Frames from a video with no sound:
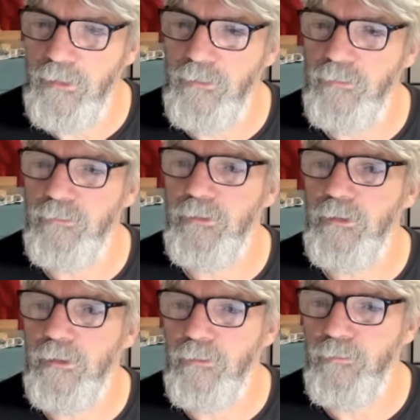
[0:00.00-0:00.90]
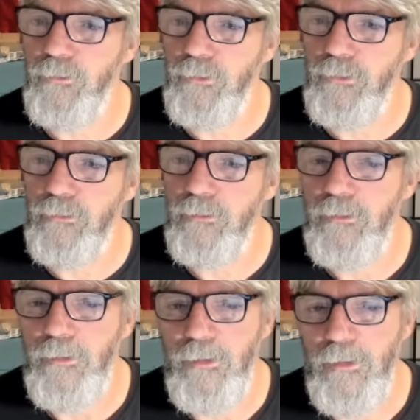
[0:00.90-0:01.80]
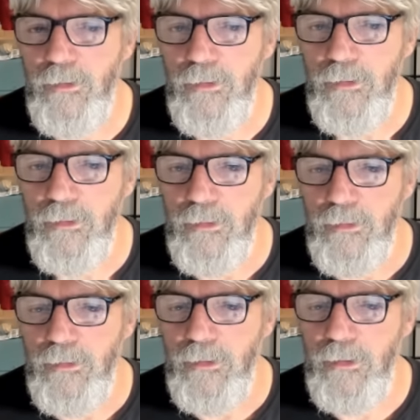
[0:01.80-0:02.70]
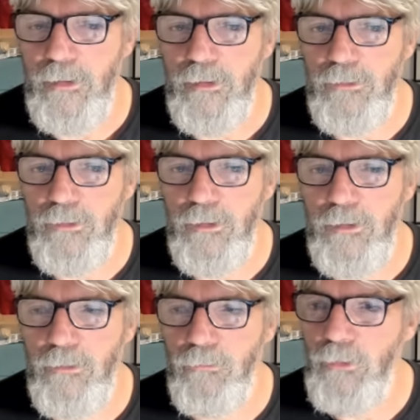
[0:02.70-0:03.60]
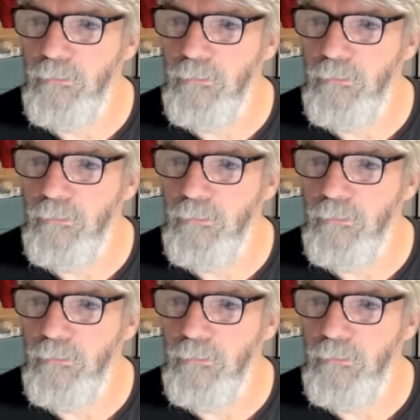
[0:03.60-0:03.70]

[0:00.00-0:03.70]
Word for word: history there for you. And uh, we